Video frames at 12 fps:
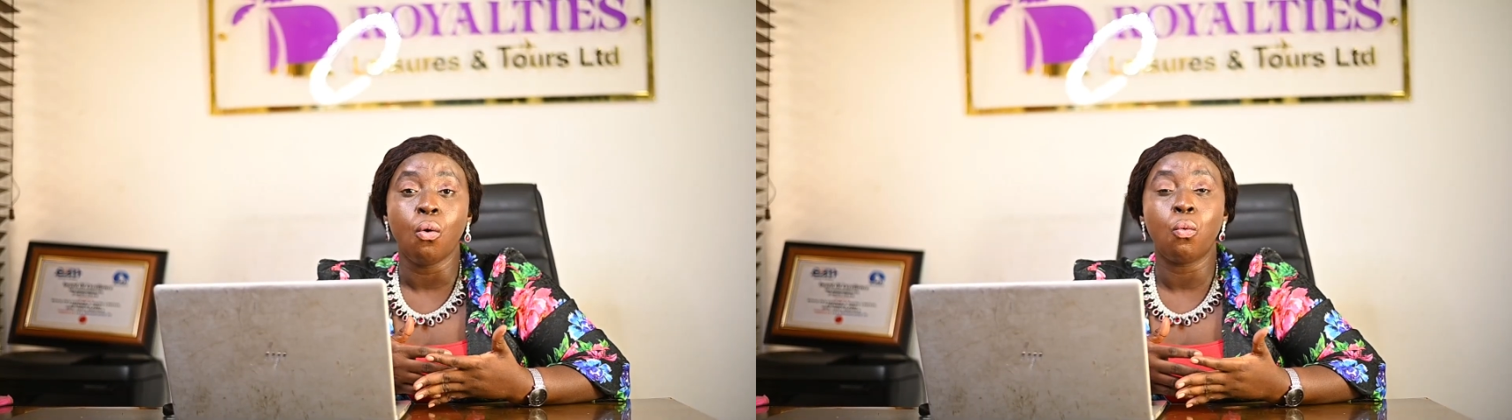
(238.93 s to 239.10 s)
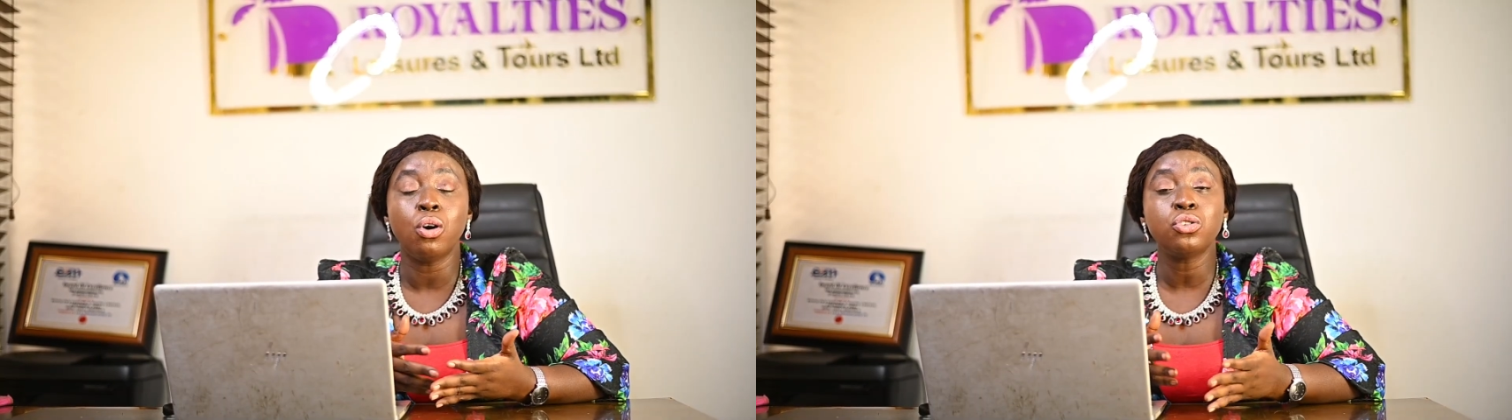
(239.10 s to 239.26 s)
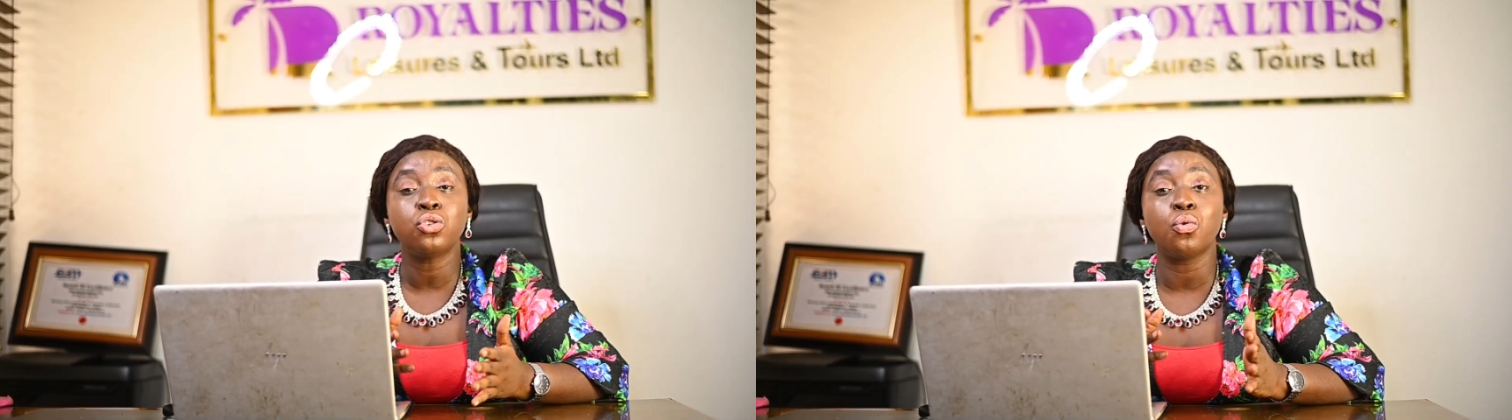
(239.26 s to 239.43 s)

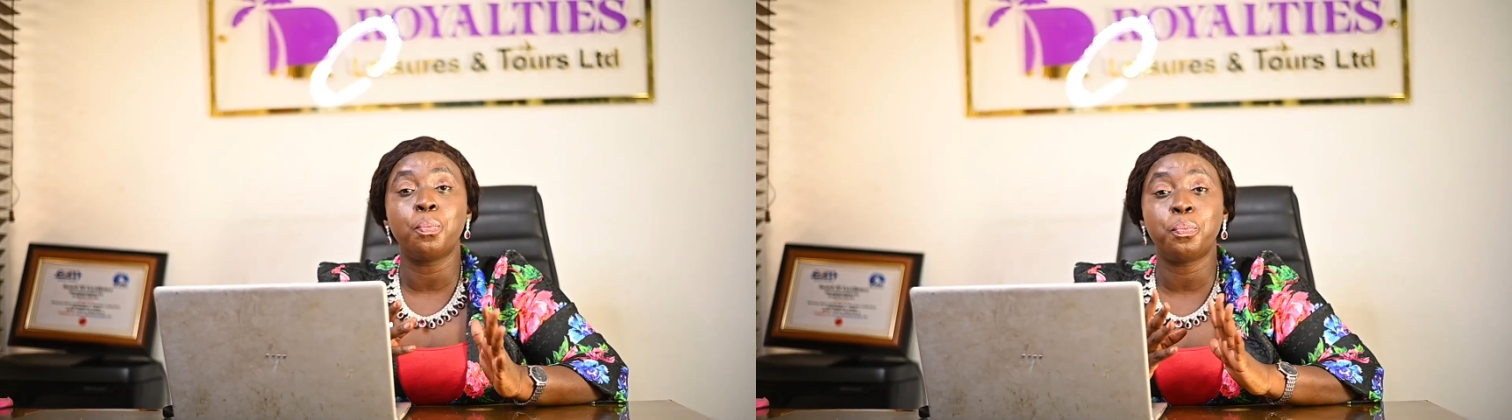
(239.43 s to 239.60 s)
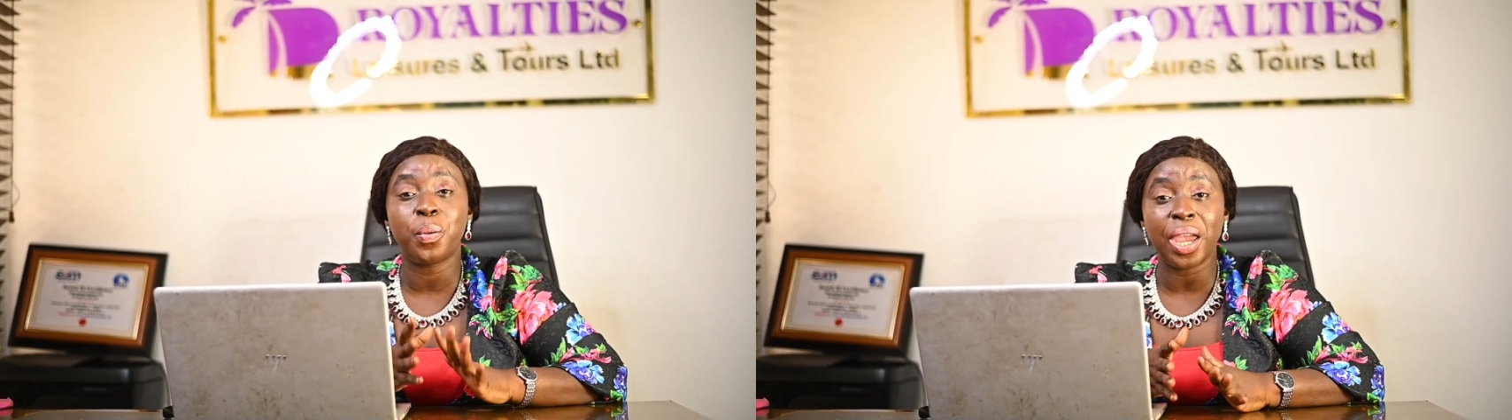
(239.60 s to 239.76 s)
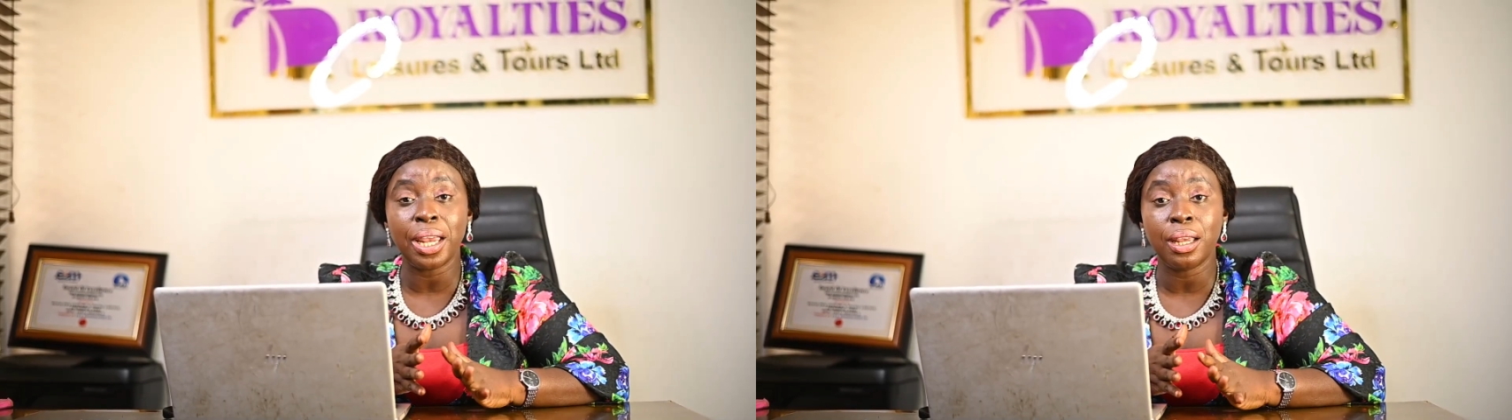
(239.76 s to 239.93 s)
Once you
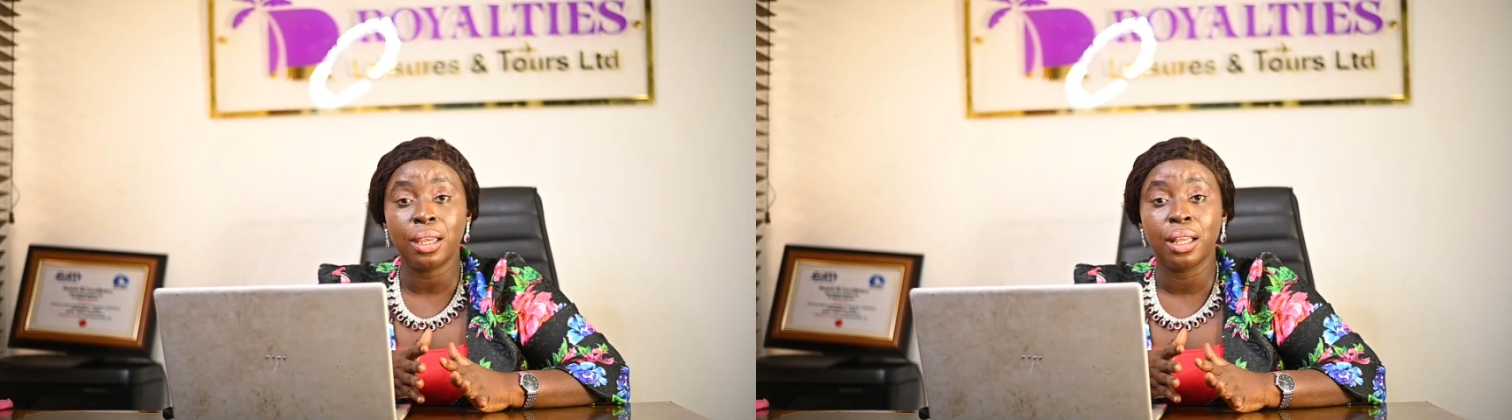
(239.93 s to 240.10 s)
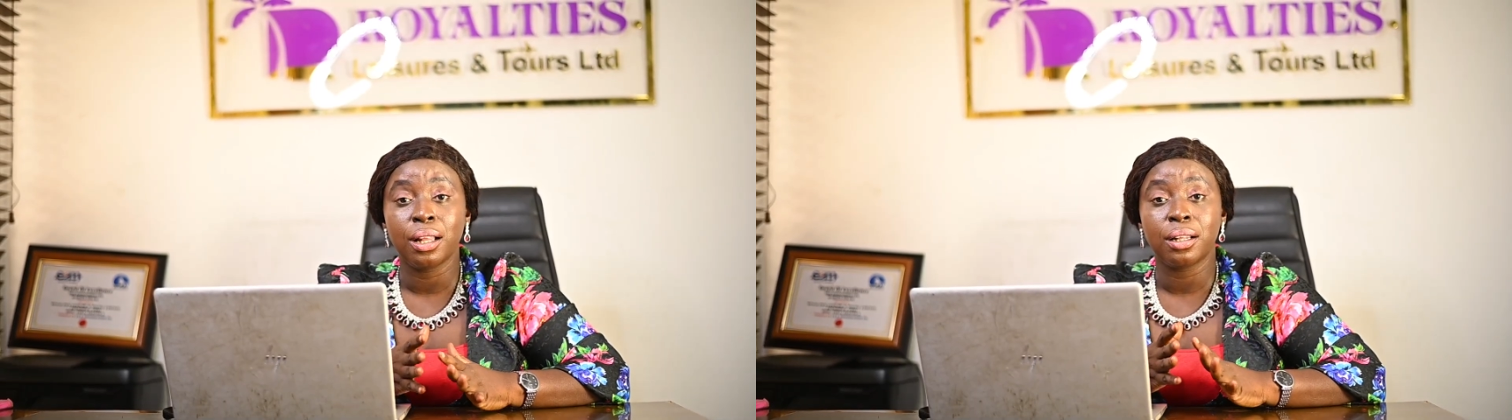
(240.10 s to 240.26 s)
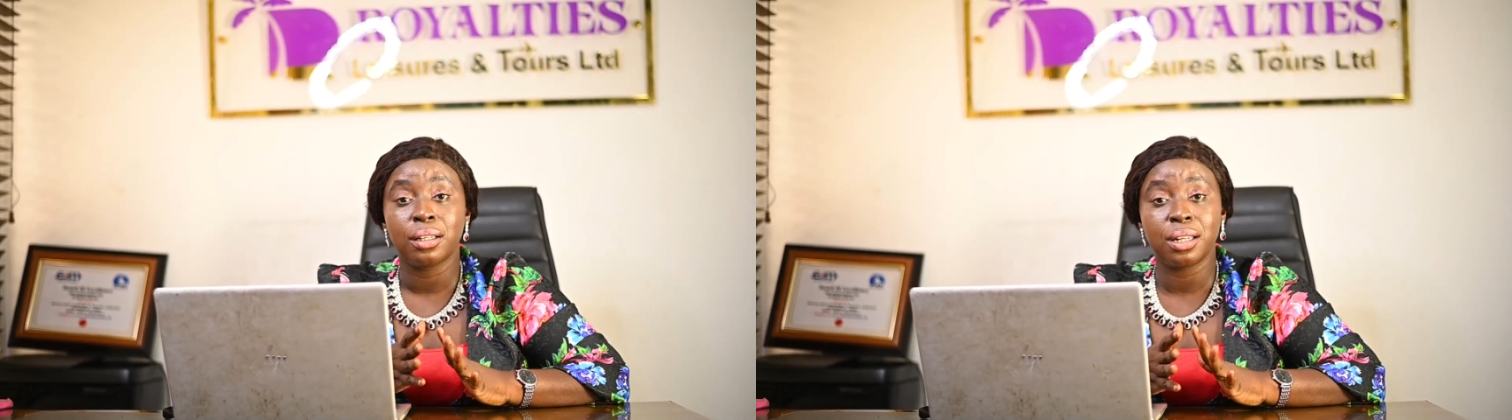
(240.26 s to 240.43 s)
pay
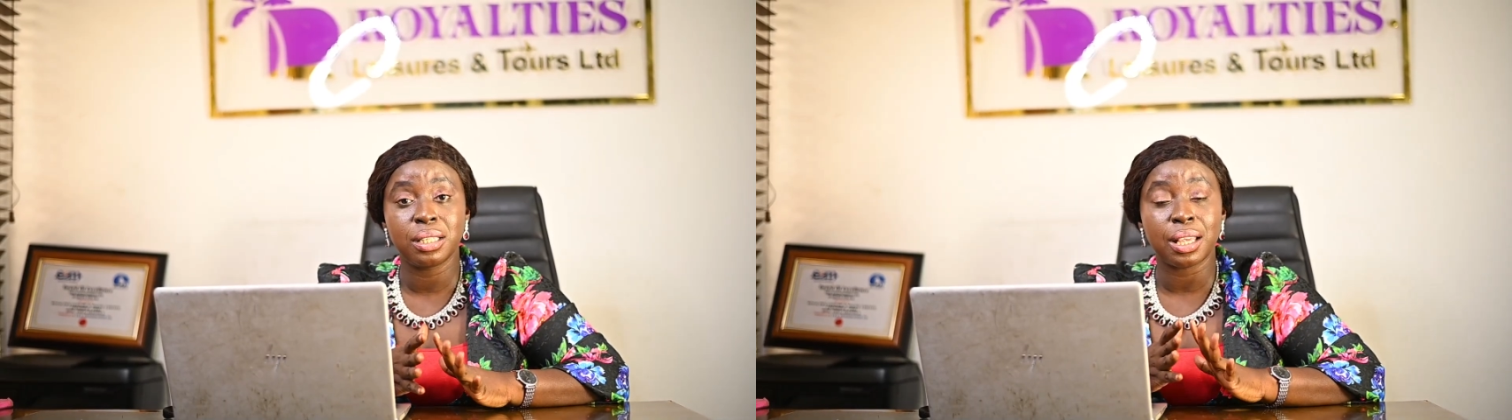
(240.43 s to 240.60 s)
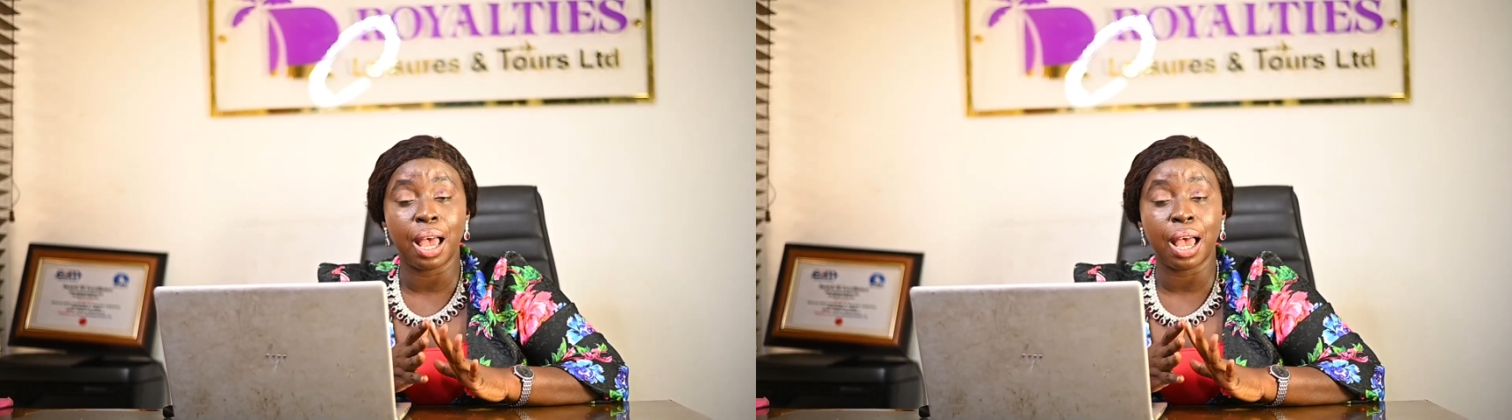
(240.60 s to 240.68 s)
this